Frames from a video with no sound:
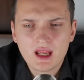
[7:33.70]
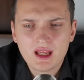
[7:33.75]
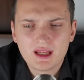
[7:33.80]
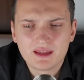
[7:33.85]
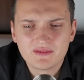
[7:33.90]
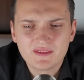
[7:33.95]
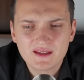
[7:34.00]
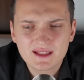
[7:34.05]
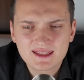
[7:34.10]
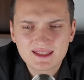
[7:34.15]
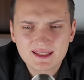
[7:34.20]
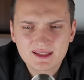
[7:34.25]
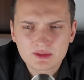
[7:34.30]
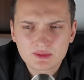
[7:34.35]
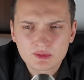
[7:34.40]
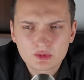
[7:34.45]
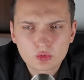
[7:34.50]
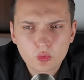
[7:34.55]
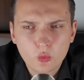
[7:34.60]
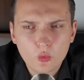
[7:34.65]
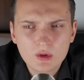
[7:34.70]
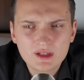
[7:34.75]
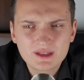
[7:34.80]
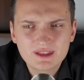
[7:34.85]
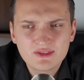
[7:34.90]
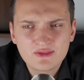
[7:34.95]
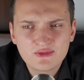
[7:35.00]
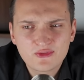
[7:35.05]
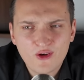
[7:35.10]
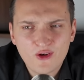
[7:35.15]
That's
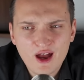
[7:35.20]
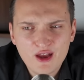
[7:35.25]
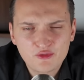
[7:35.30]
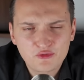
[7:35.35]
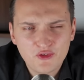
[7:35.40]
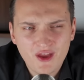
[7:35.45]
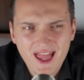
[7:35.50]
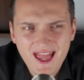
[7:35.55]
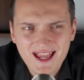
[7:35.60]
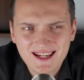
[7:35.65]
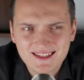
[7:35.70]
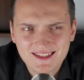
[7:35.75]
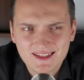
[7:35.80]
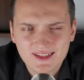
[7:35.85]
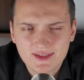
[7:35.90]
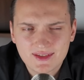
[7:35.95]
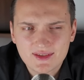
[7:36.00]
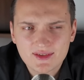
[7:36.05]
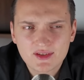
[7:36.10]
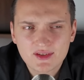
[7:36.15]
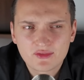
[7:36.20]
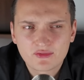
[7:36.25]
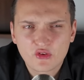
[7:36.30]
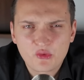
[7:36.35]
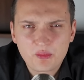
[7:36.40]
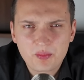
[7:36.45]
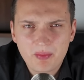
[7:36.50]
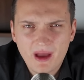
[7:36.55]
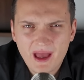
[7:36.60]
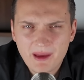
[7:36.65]
25 x's for
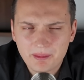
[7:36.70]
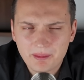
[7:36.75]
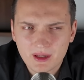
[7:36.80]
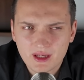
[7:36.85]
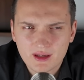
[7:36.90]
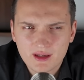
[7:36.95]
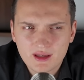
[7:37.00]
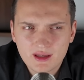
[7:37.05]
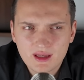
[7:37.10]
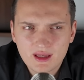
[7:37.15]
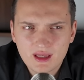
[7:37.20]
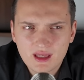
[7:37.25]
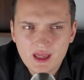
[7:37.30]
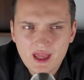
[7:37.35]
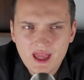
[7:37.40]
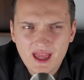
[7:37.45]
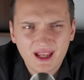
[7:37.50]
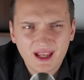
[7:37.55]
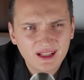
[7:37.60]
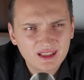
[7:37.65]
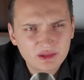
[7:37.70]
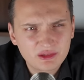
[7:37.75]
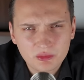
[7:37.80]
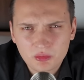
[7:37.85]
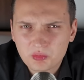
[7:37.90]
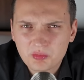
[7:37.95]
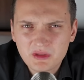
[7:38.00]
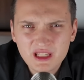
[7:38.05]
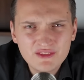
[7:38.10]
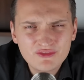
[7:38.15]
Pepe. And
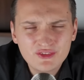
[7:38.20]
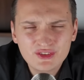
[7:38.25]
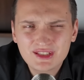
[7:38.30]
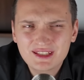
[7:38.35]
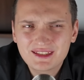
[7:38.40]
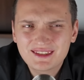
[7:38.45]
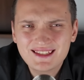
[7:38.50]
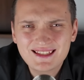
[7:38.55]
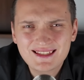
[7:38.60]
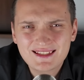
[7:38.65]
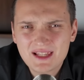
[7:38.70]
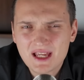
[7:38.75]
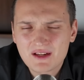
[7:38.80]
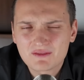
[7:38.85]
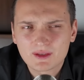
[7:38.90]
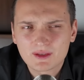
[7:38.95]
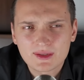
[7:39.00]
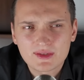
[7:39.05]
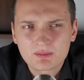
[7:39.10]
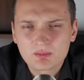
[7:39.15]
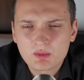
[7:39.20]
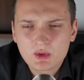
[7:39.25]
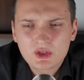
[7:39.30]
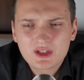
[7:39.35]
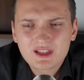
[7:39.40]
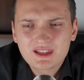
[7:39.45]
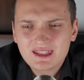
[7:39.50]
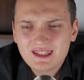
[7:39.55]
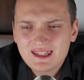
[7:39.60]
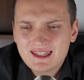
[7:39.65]
even at these levels, you
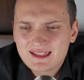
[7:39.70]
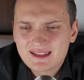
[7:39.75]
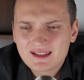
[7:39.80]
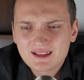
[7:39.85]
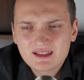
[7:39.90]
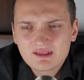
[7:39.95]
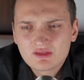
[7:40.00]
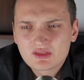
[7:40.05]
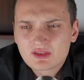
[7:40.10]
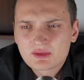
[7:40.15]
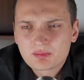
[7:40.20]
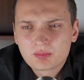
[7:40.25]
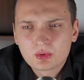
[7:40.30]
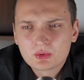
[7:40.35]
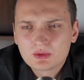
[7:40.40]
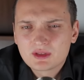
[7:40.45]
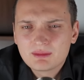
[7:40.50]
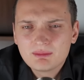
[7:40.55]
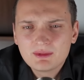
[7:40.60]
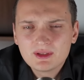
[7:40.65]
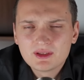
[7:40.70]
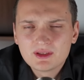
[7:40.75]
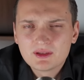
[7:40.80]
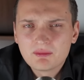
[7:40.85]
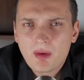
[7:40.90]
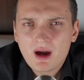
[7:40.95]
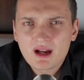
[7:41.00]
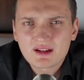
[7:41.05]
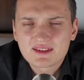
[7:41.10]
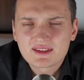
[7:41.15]
can easily just put a million
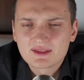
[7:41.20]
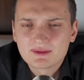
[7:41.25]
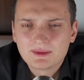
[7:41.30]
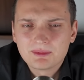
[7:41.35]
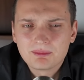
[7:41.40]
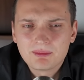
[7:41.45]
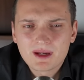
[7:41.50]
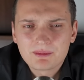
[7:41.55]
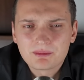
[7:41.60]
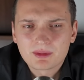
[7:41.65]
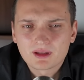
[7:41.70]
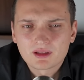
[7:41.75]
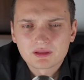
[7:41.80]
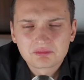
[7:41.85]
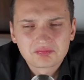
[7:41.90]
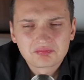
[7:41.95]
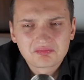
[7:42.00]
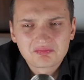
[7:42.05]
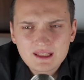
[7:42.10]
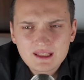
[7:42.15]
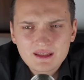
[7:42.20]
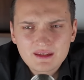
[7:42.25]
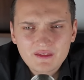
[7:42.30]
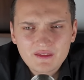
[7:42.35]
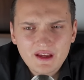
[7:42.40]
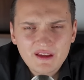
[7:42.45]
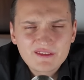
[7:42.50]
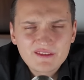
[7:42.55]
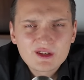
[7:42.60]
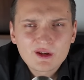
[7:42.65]
bucks into Pepe.
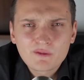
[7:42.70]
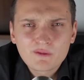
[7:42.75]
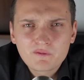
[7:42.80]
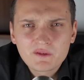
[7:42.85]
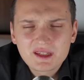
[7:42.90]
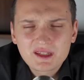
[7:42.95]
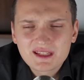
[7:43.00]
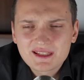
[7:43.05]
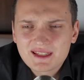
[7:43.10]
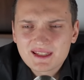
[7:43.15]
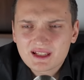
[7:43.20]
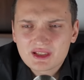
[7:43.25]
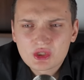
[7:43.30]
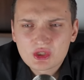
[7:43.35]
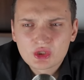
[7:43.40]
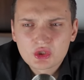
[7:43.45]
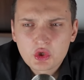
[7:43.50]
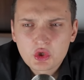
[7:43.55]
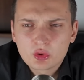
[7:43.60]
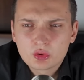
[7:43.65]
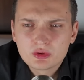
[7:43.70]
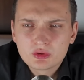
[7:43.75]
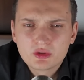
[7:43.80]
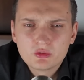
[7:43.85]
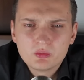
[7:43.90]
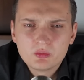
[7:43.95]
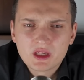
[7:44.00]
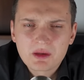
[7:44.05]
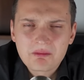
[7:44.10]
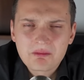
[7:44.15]
I don't think it's actually going to
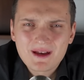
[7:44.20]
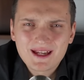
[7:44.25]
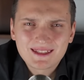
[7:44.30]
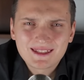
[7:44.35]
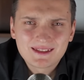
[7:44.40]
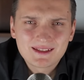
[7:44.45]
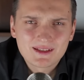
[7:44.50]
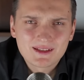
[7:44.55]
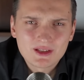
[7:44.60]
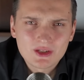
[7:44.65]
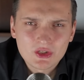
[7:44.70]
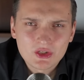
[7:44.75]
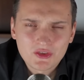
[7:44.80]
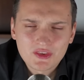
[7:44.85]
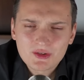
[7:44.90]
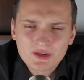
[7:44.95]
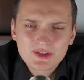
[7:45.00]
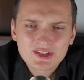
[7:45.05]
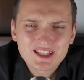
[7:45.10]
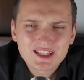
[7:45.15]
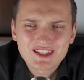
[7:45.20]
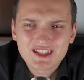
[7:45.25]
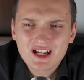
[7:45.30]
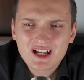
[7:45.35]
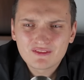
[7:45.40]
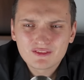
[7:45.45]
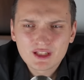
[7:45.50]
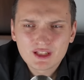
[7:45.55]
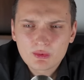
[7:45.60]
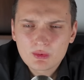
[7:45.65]
be a bad decision. There is enough
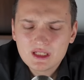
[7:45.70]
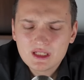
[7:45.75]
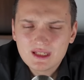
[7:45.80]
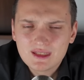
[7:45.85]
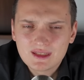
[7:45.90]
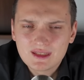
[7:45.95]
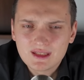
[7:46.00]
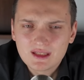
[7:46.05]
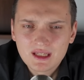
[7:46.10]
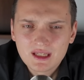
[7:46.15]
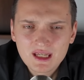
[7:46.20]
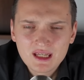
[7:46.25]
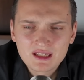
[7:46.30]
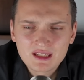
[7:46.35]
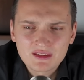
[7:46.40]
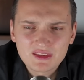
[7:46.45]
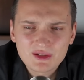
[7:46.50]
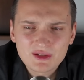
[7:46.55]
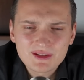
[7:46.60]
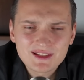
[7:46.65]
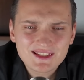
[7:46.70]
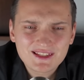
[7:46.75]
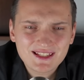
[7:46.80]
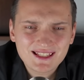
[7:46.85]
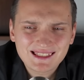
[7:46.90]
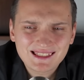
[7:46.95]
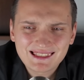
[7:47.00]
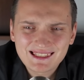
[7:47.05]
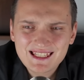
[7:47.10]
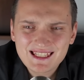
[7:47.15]
liquidity there is
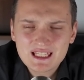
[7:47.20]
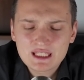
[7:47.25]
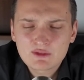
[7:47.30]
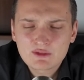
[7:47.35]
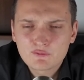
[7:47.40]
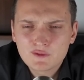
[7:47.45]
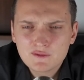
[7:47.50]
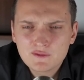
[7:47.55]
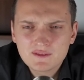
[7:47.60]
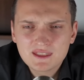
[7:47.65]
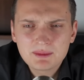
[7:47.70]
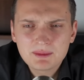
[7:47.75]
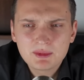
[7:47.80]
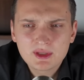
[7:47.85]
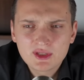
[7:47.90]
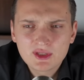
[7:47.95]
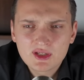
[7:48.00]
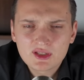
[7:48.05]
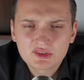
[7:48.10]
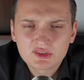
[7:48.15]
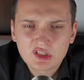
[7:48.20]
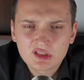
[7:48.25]
at least $50 million